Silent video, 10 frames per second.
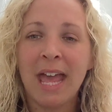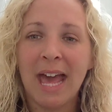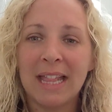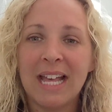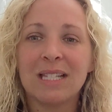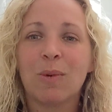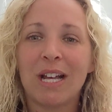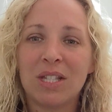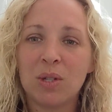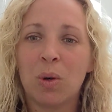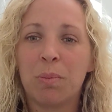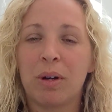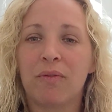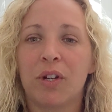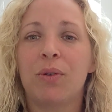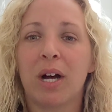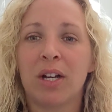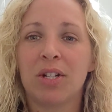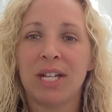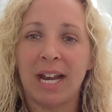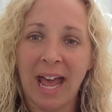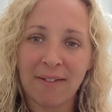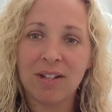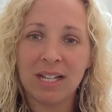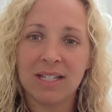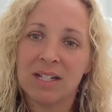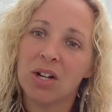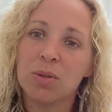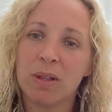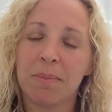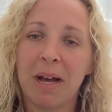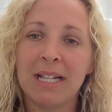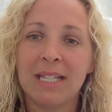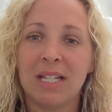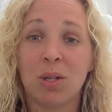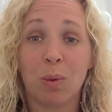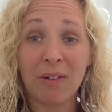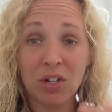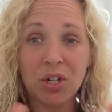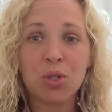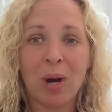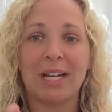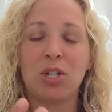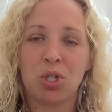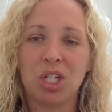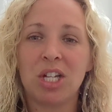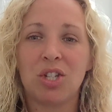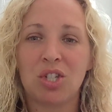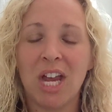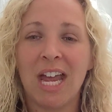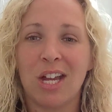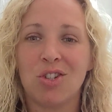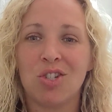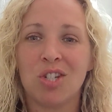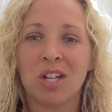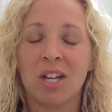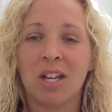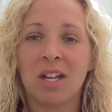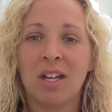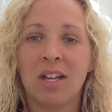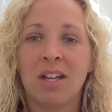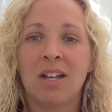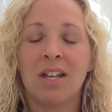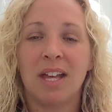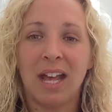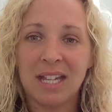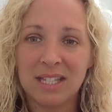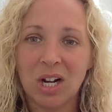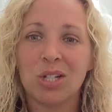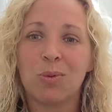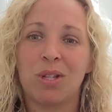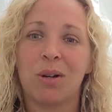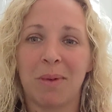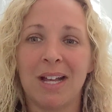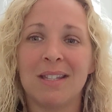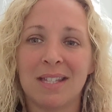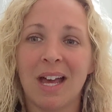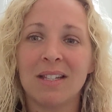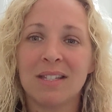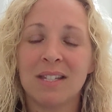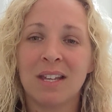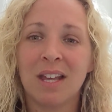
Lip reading: And that's why it's so important for you to understand everything starts with a mindset. So whatever you're trying to change, it starts with your mindset.